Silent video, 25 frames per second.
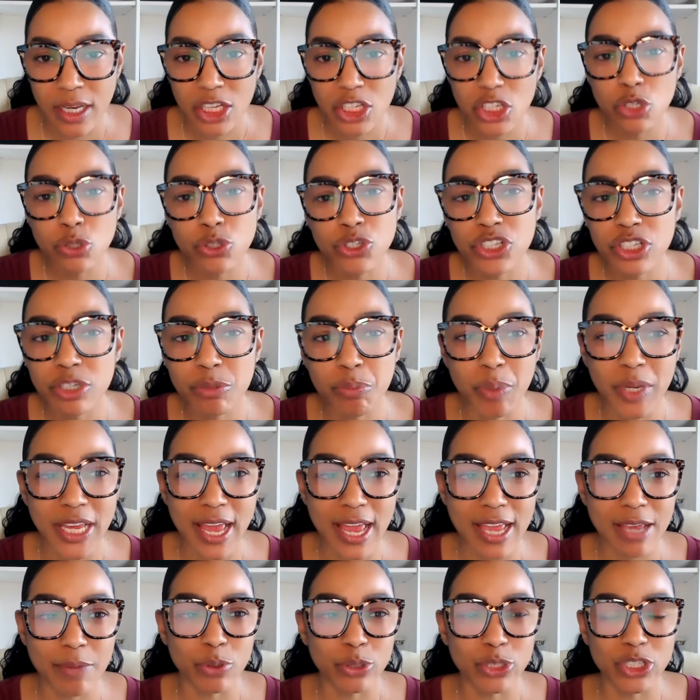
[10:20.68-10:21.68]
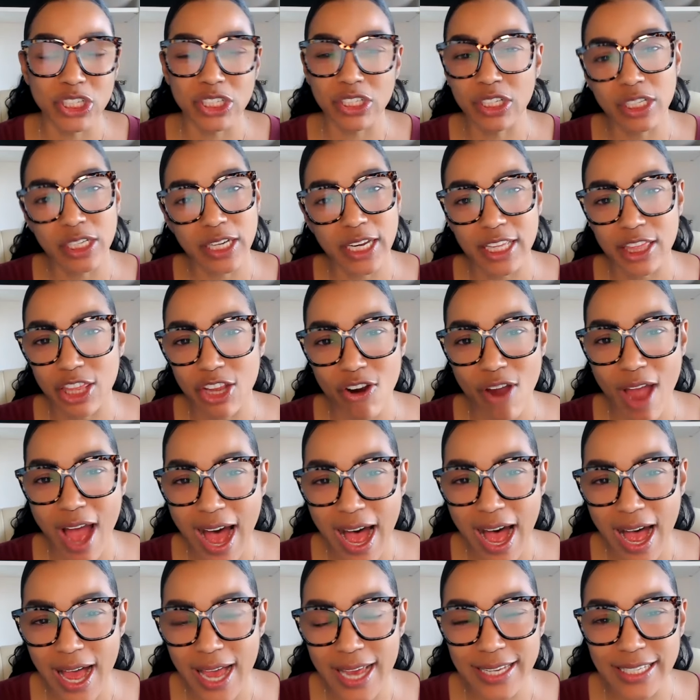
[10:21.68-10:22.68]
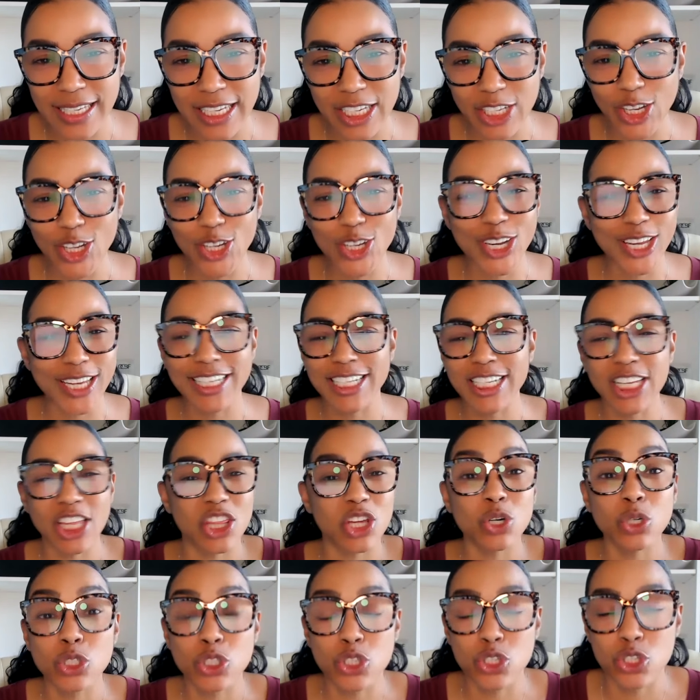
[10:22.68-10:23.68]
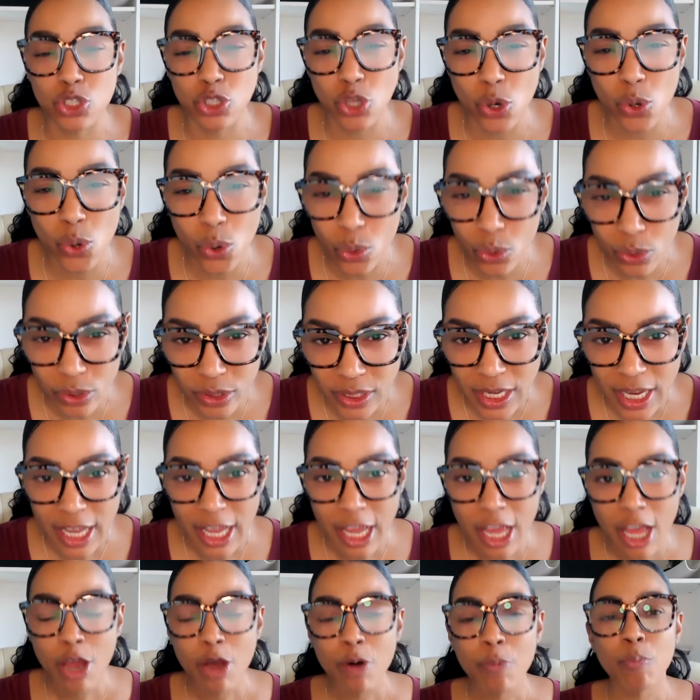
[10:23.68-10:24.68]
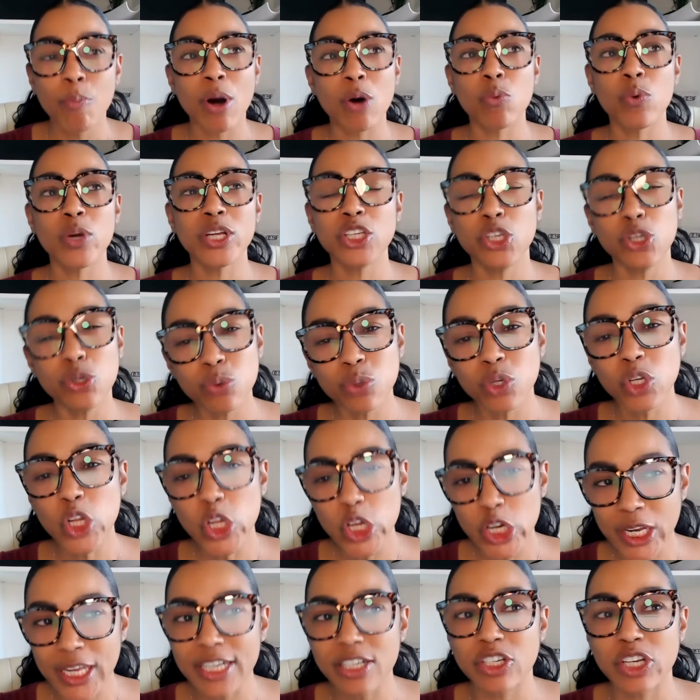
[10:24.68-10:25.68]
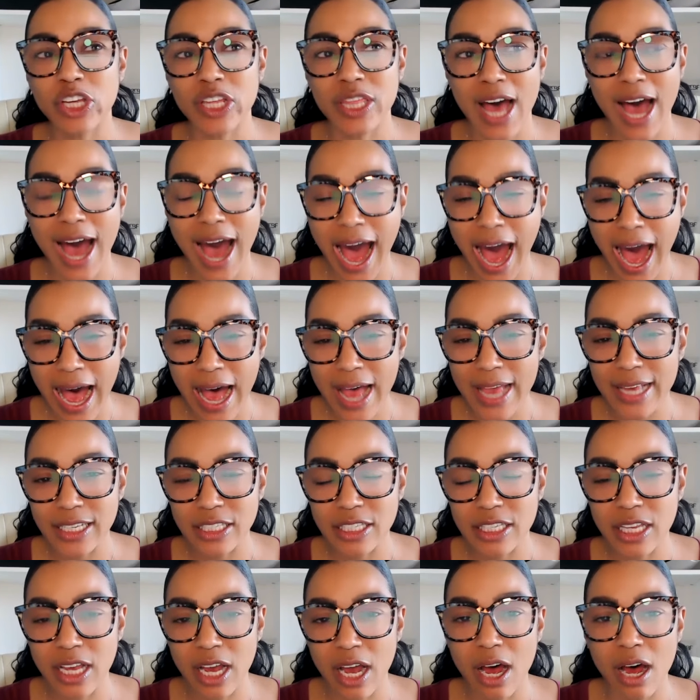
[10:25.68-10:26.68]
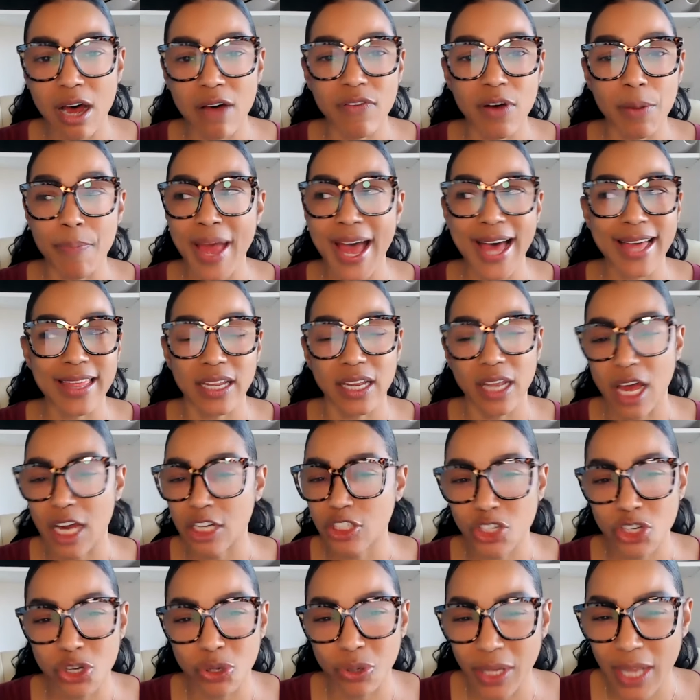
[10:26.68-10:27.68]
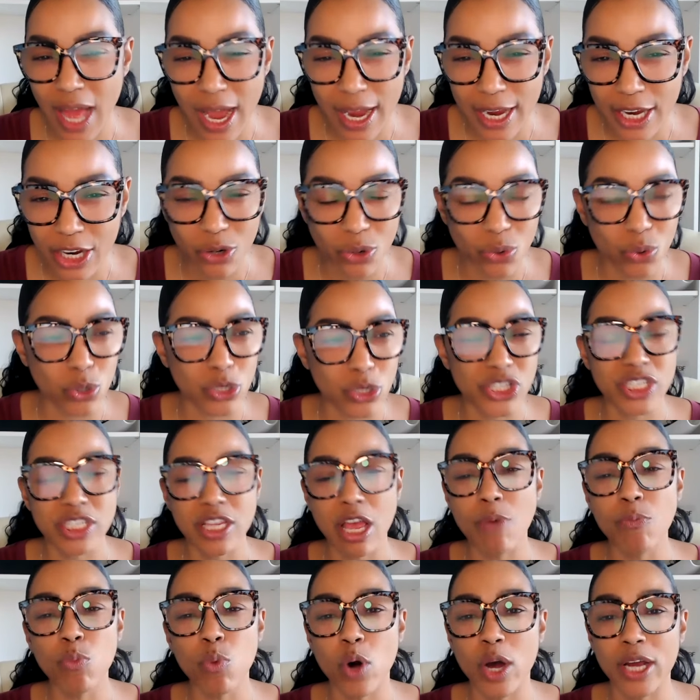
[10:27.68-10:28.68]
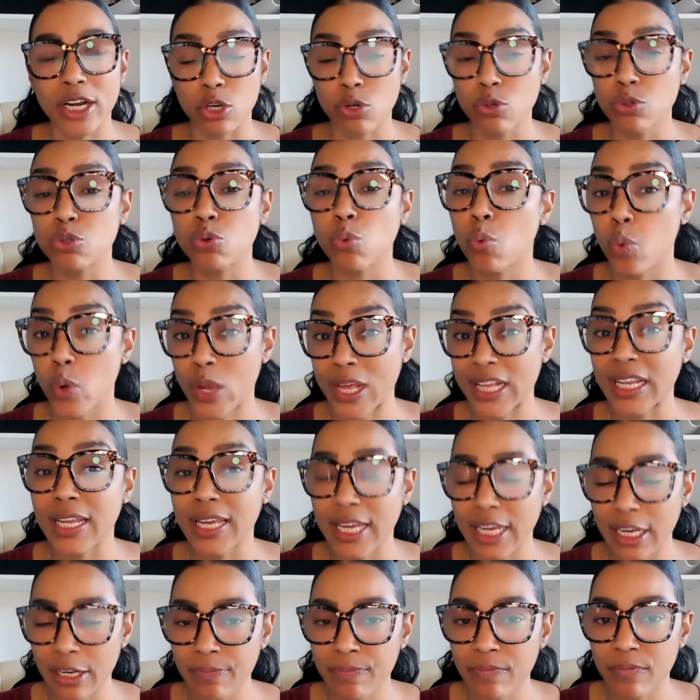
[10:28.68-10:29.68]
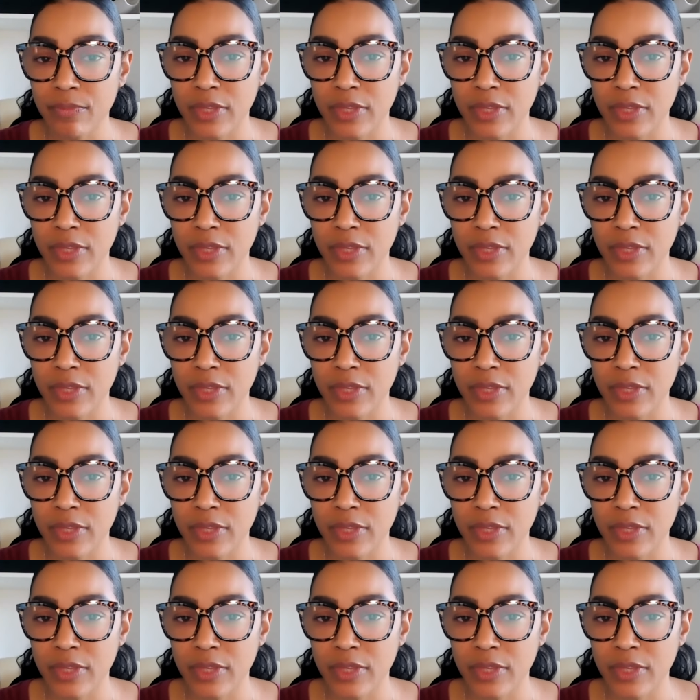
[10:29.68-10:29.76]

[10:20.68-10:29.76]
you should be able to look in their eyes and look into their souls. But when you look into the eyes of a pathological liar or someone who's willing